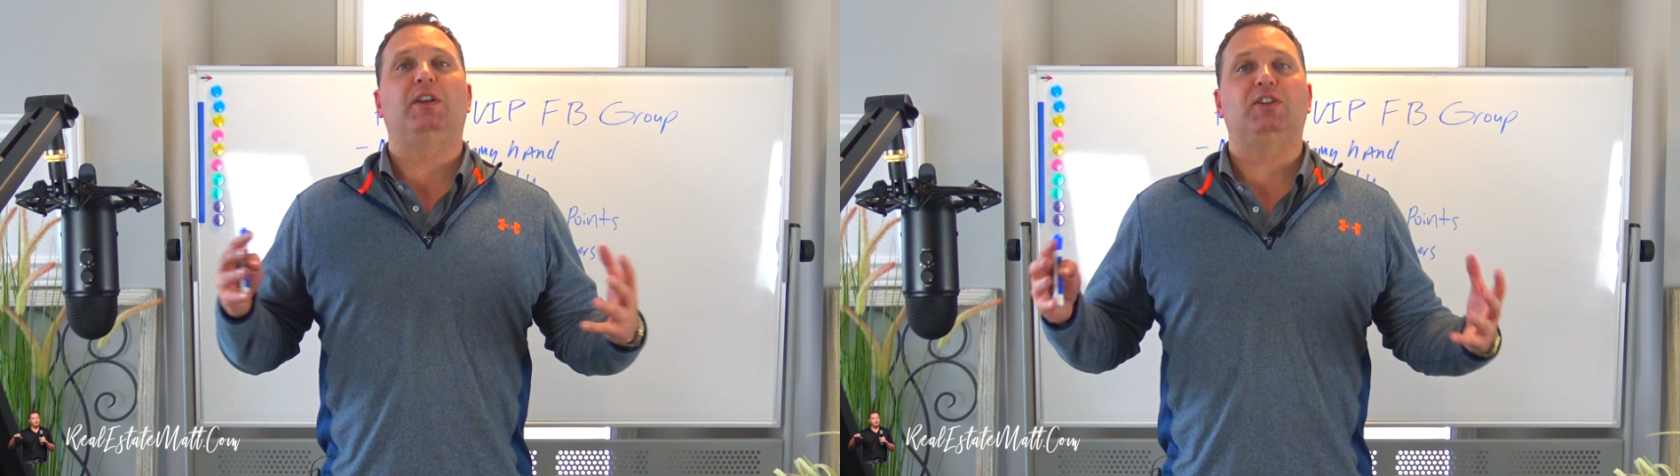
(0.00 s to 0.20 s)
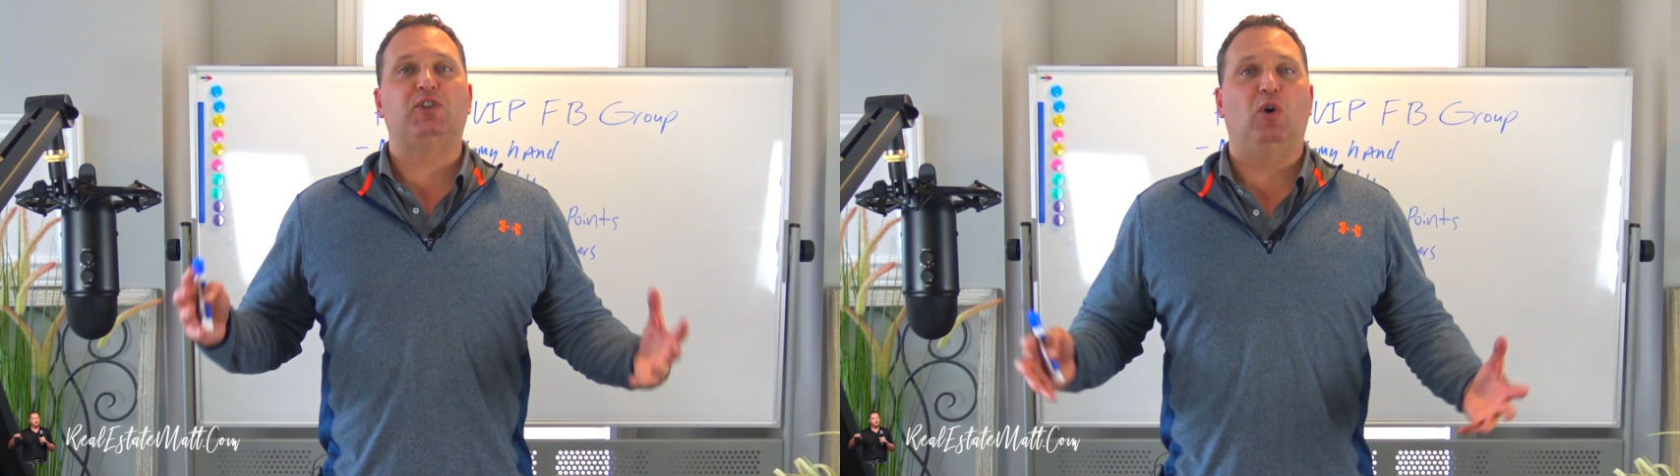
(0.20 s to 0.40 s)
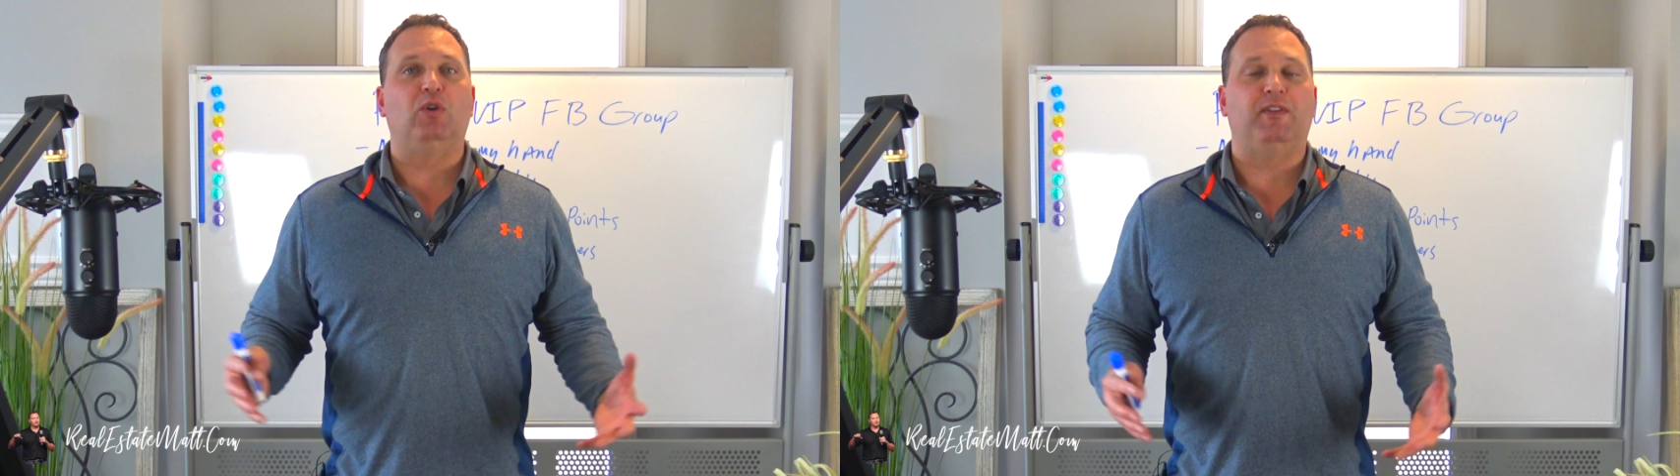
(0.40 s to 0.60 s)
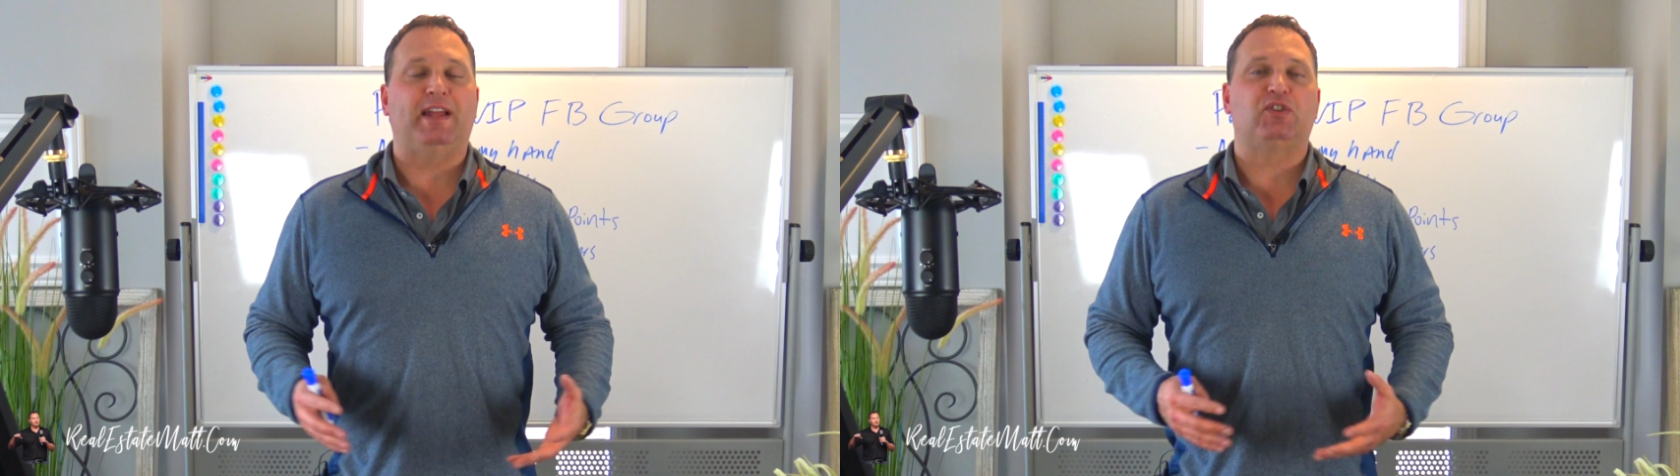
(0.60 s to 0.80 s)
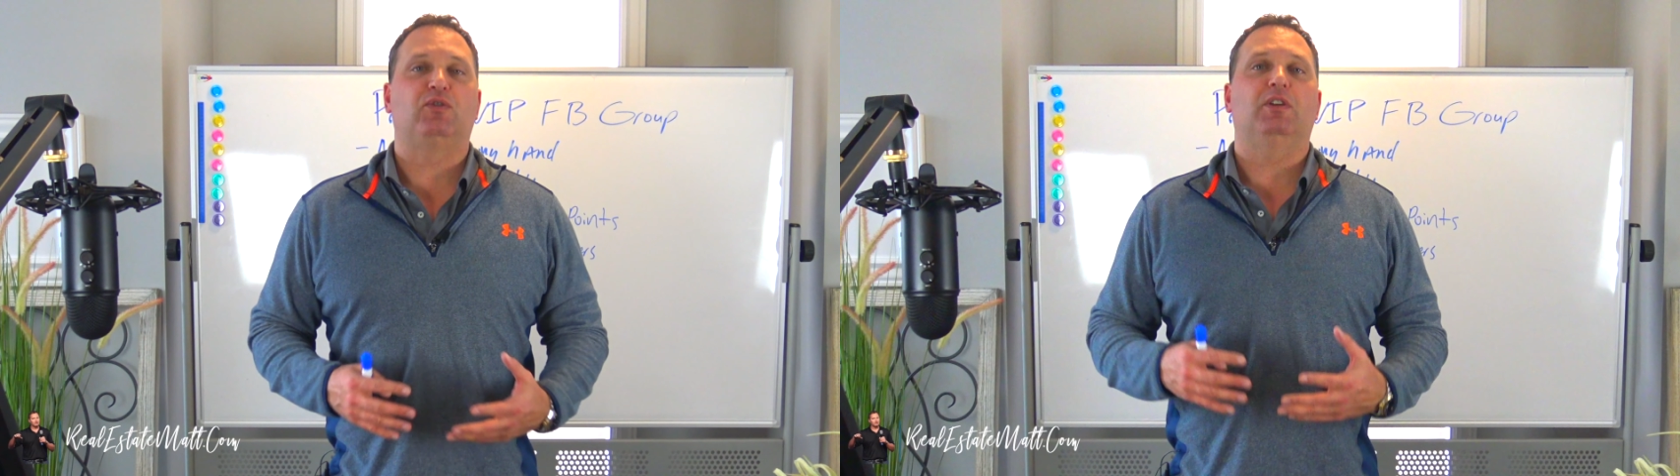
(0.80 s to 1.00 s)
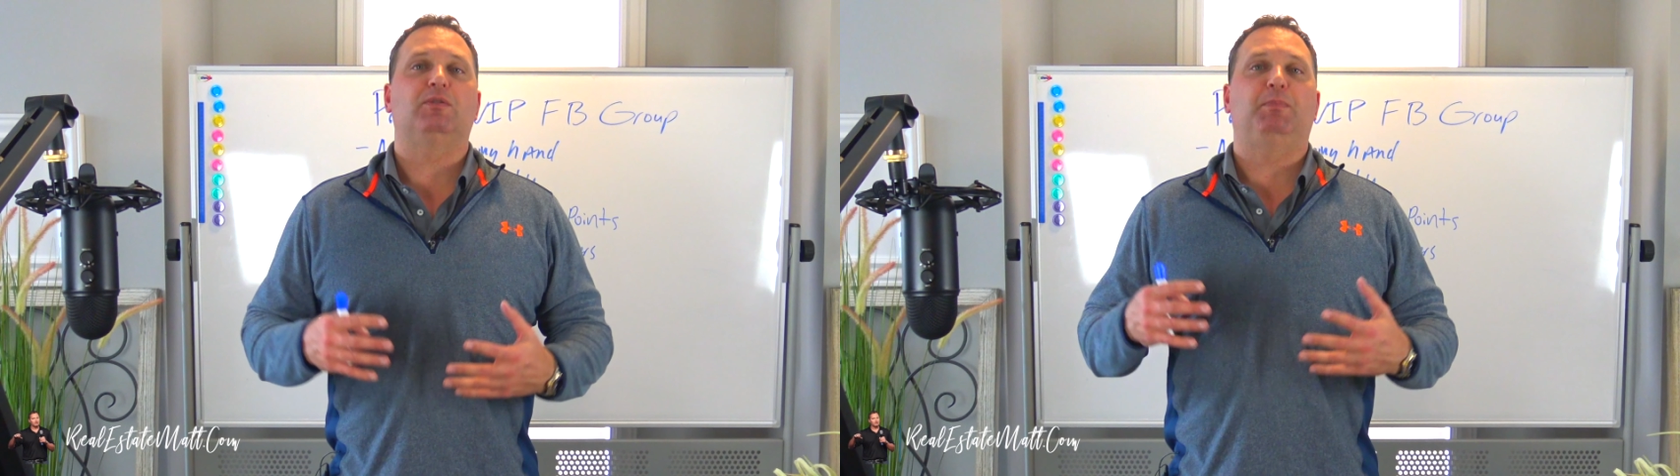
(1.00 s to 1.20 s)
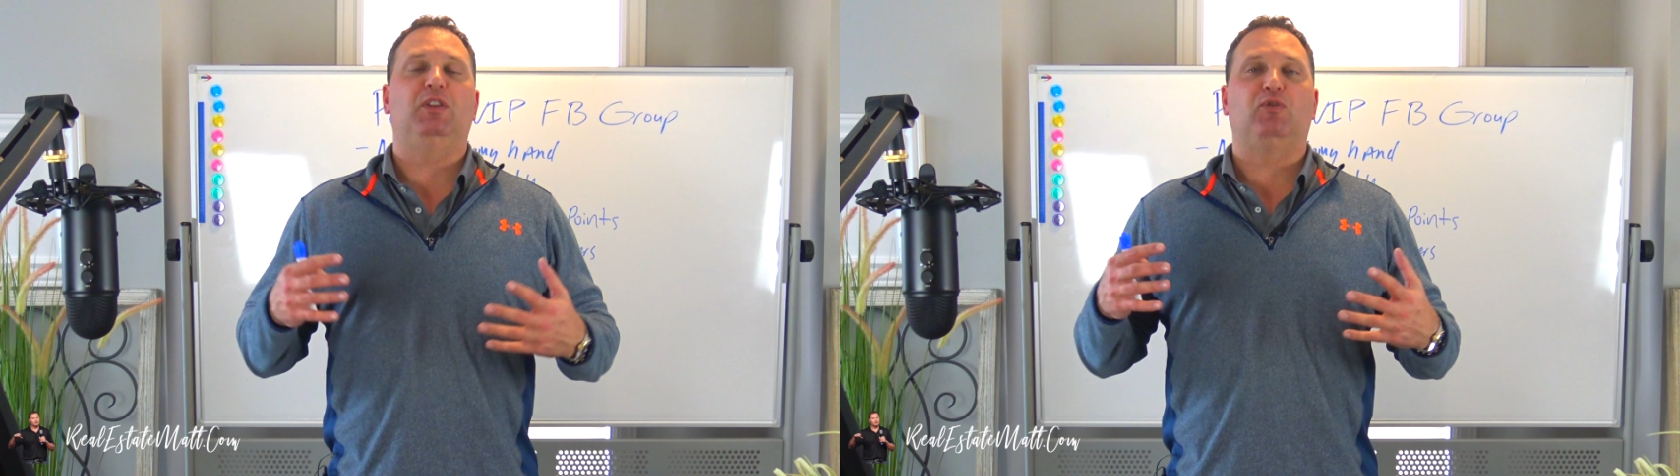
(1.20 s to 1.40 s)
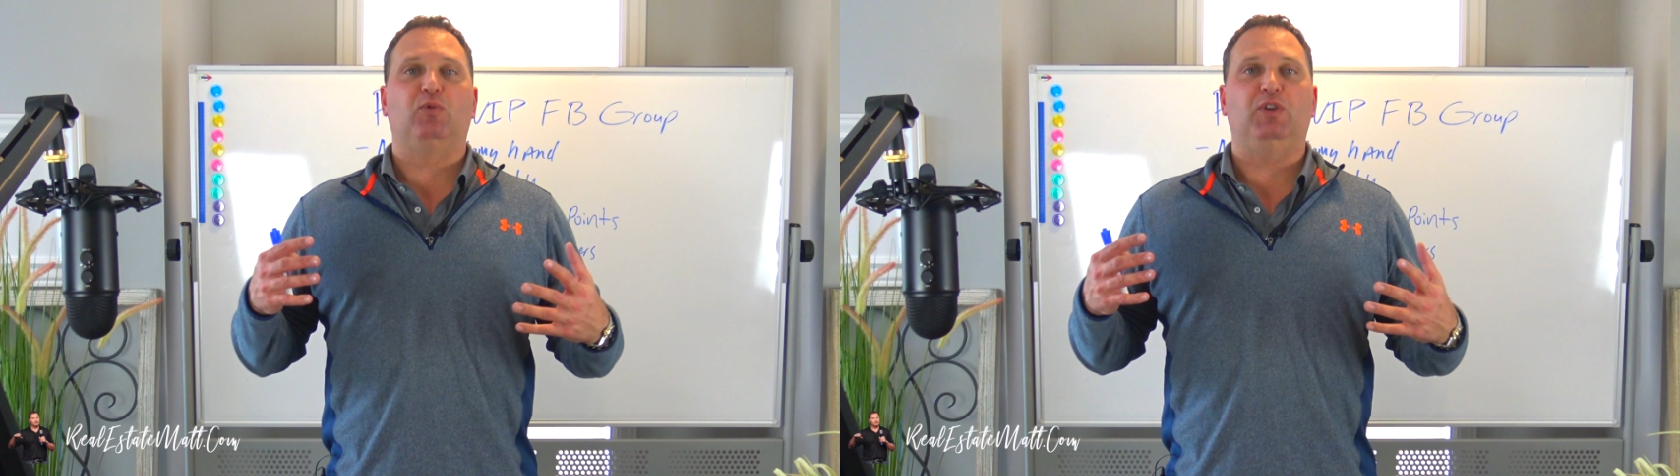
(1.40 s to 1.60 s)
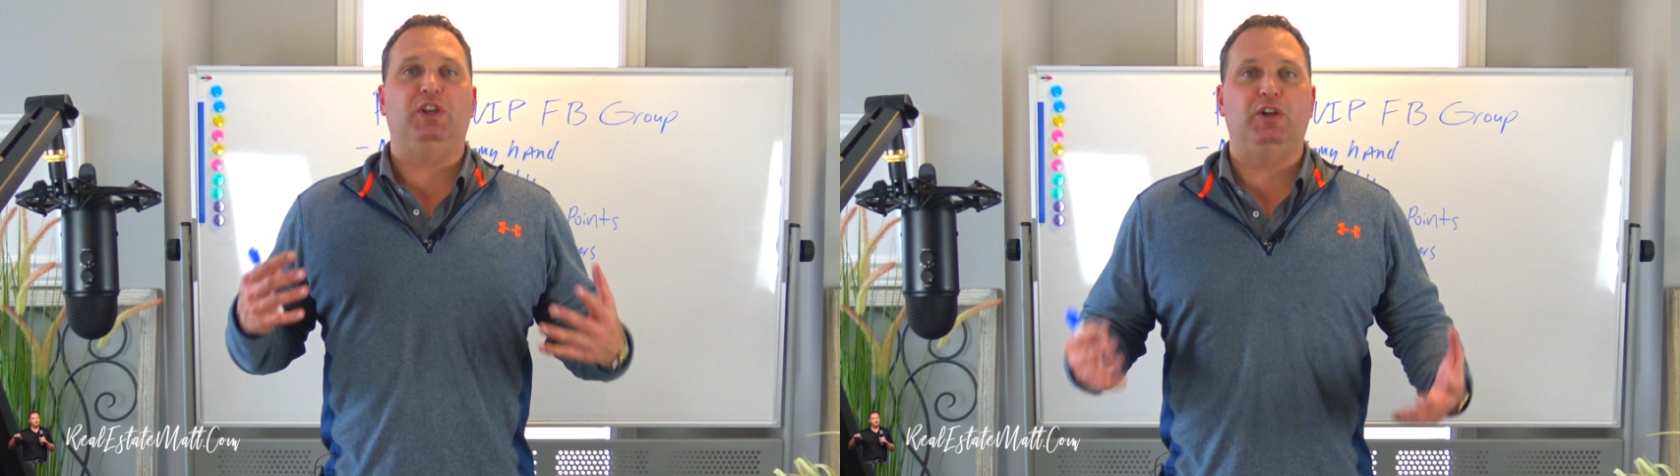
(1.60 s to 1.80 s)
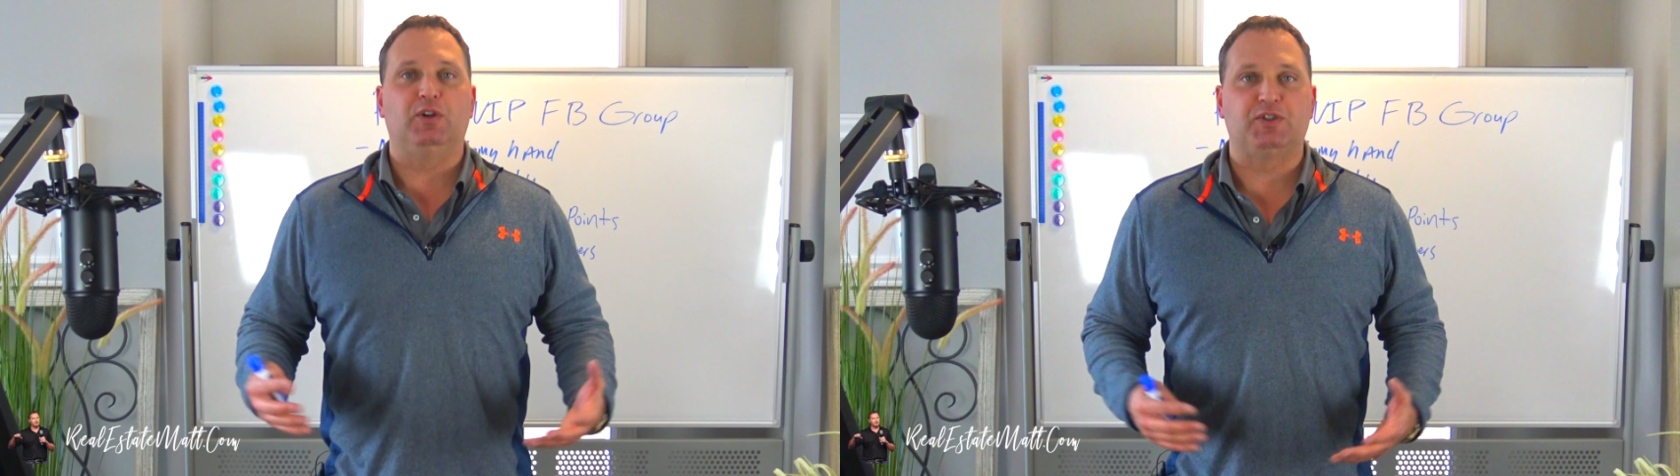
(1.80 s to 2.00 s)
its own, and that's been through
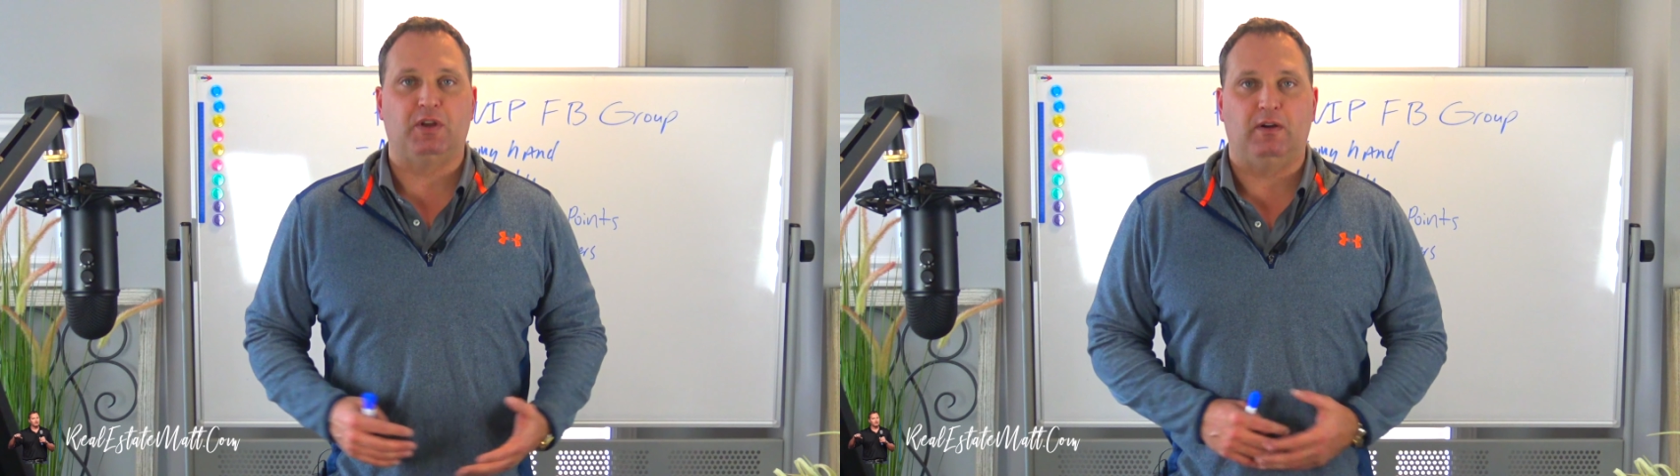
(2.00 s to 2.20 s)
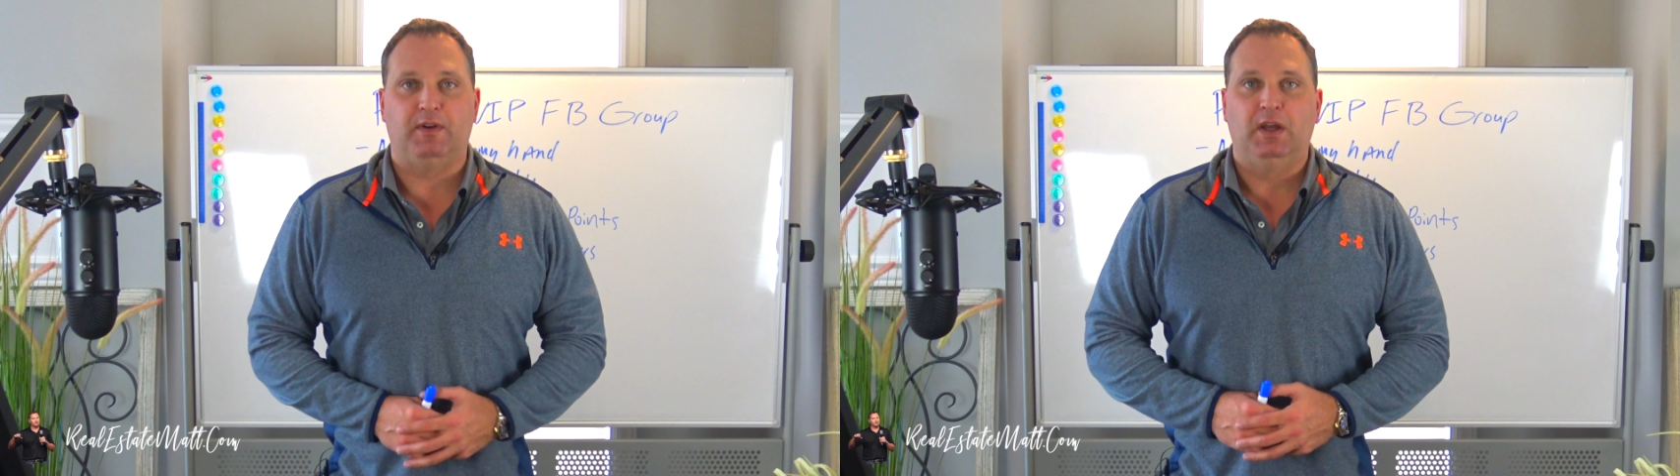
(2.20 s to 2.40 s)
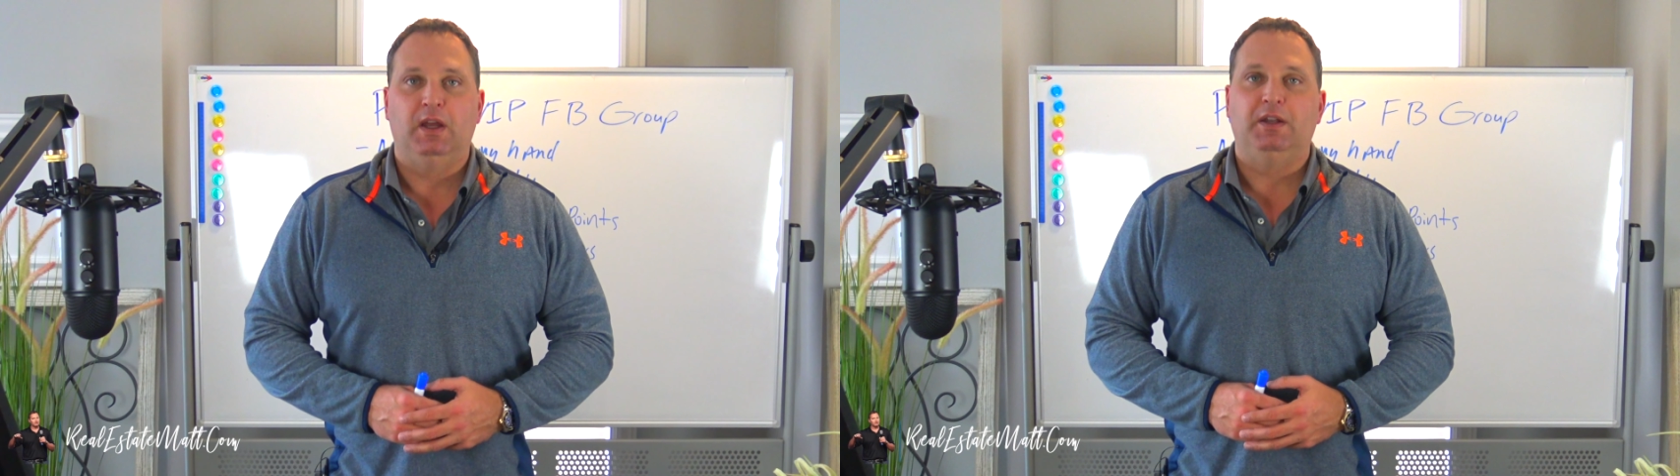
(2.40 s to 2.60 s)
years of